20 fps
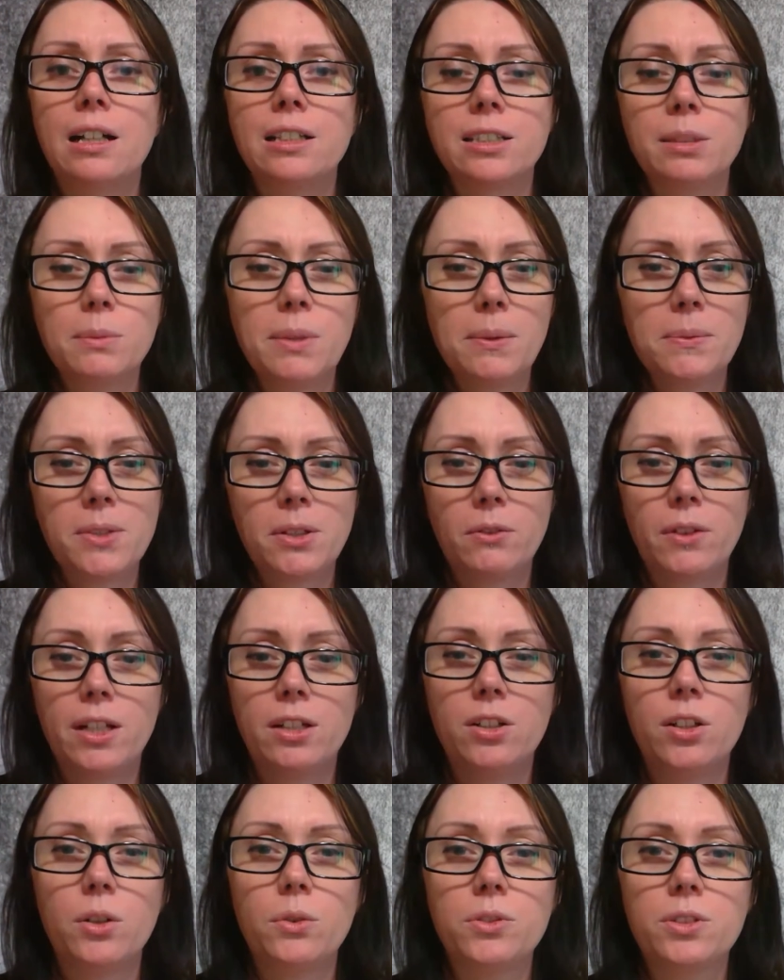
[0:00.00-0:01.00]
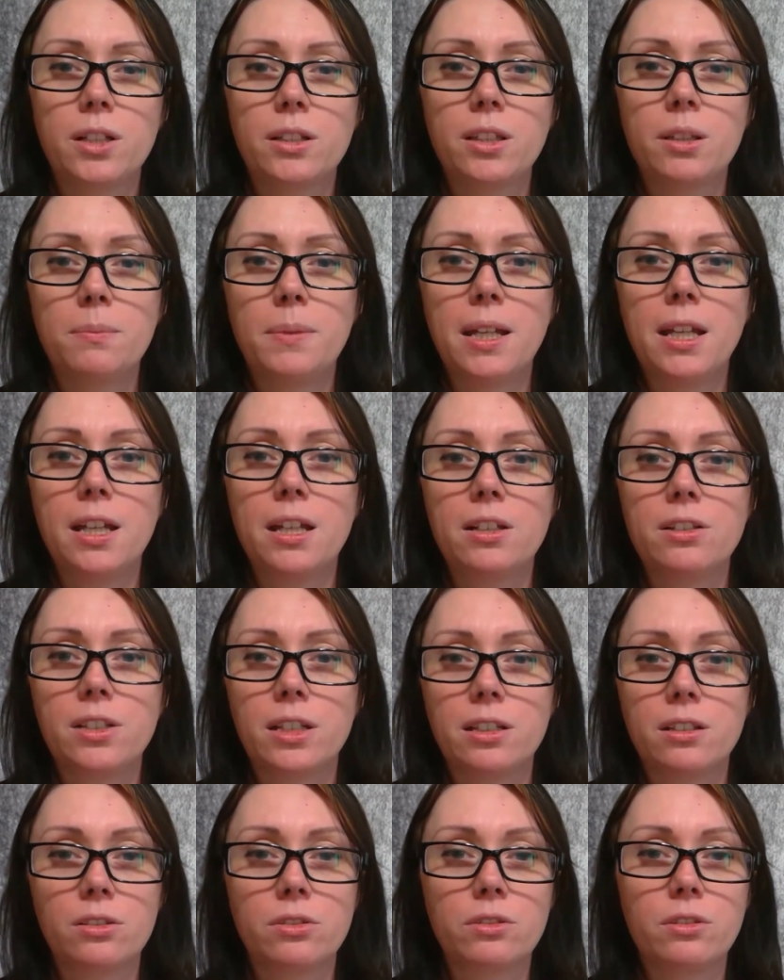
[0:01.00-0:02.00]
Sometimes I write notes on the page,
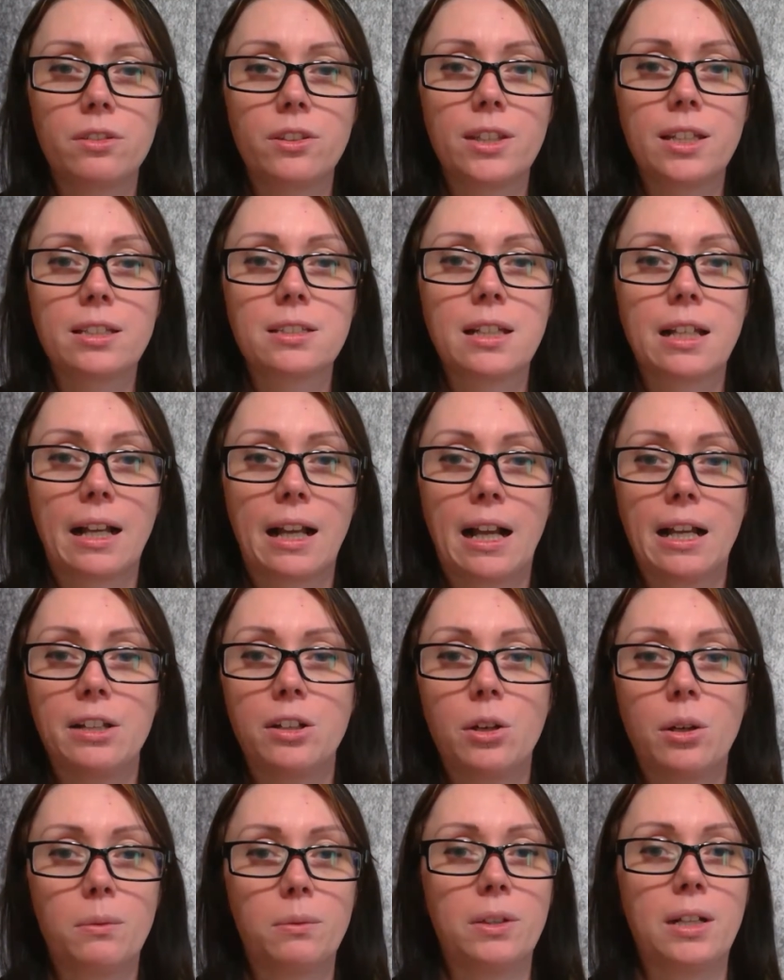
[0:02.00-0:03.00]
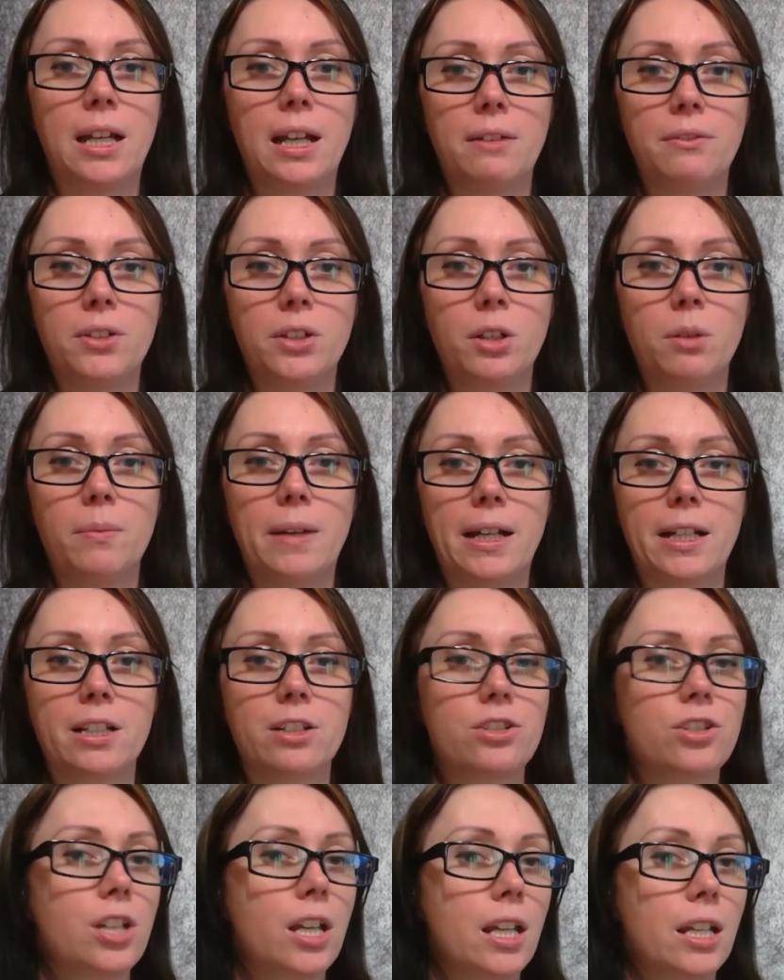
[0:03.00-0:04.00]
like little things like I know I'm going to have to go back
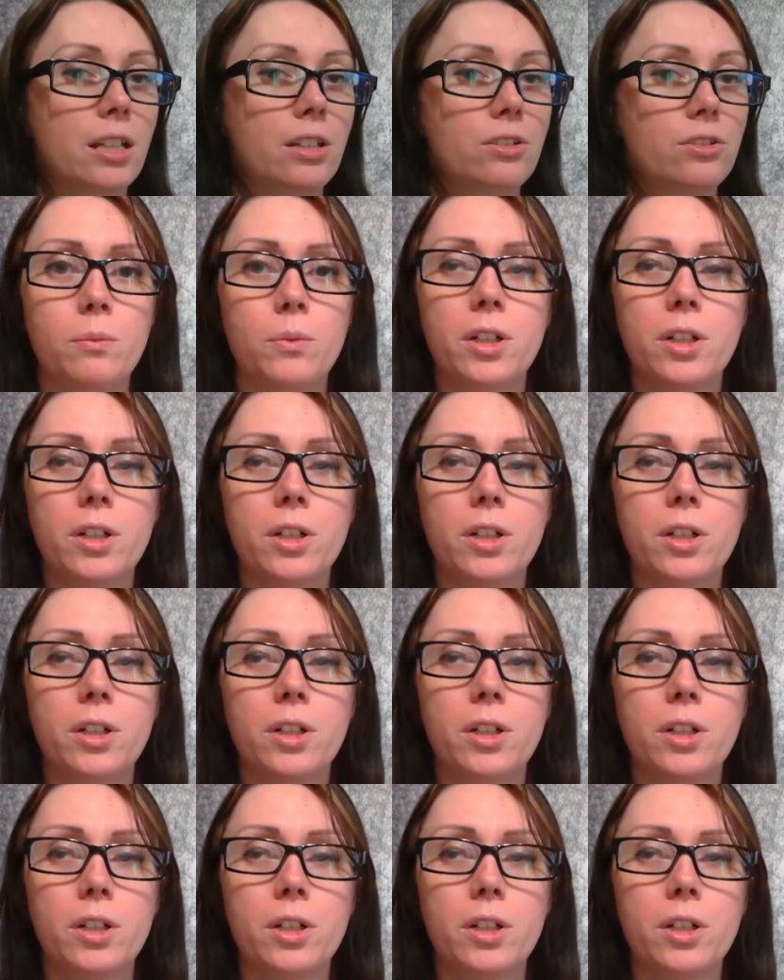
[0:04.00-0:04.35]
and change.